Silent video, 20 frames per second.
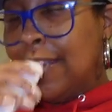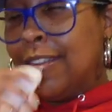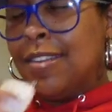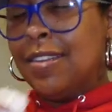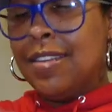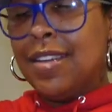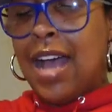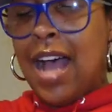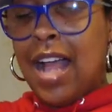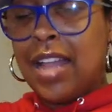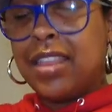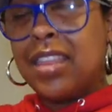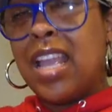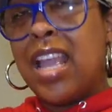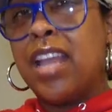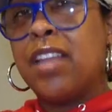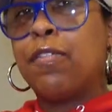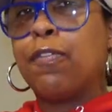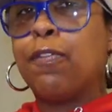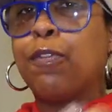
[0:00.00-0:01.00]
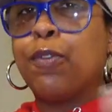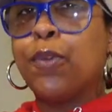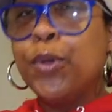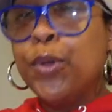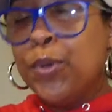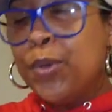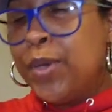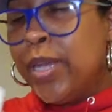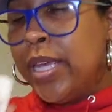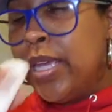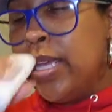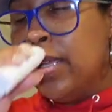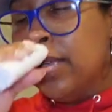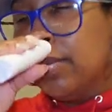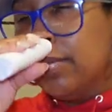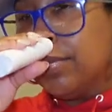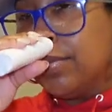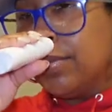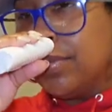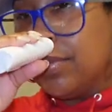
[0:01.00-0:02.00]
not that
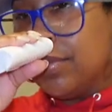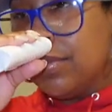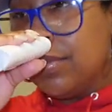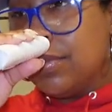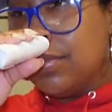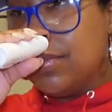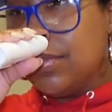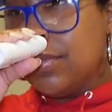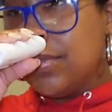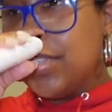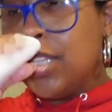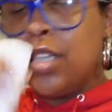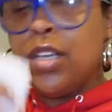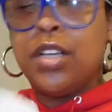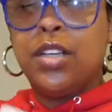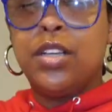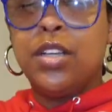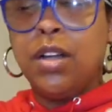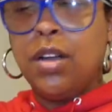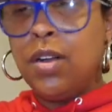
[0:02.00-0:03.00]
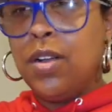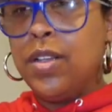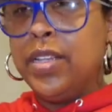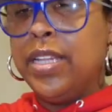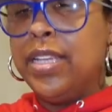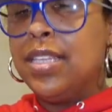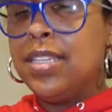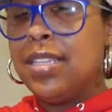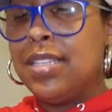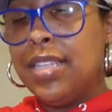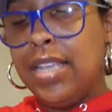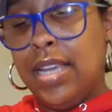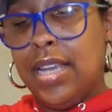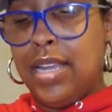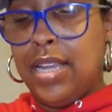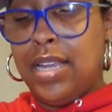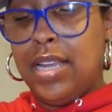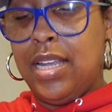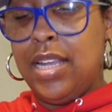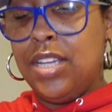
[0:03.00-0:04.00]
fruity girly
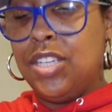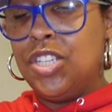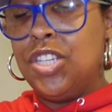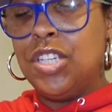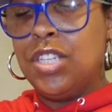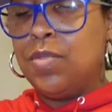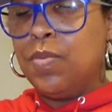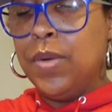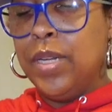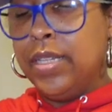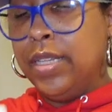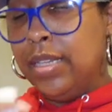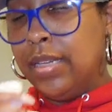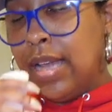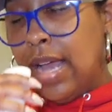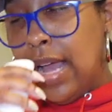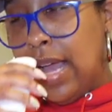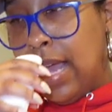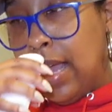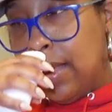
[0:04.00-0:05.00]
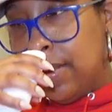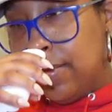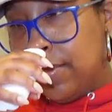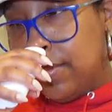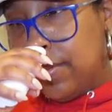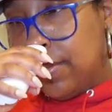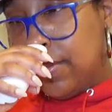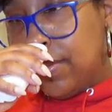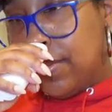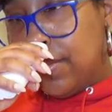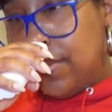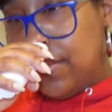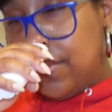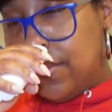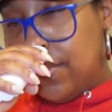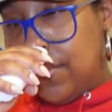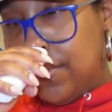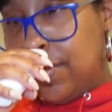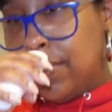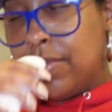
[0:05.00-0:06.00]
scent. It's just really not.
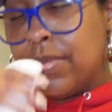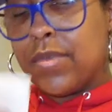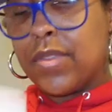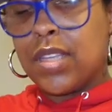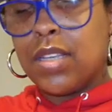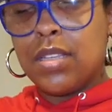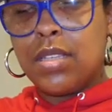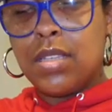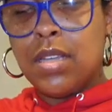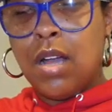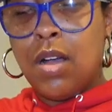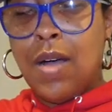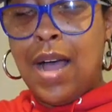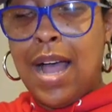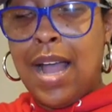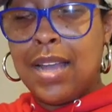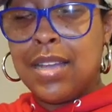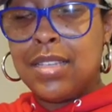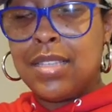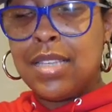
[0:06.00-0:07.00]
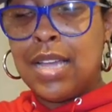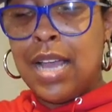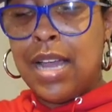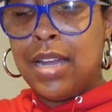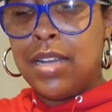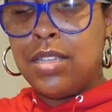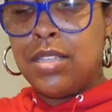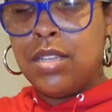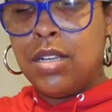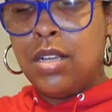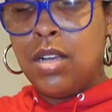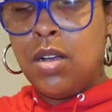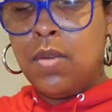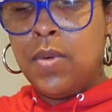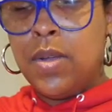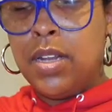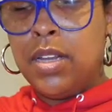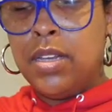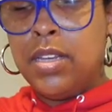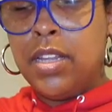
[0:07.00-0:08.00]
So I decided to go
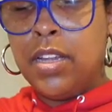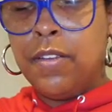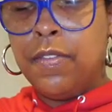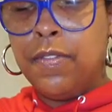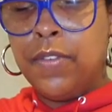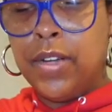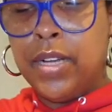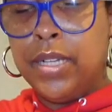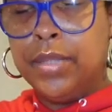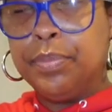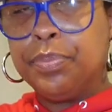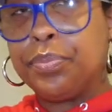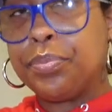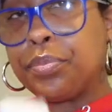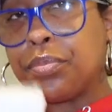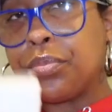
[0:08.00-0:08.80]
with a different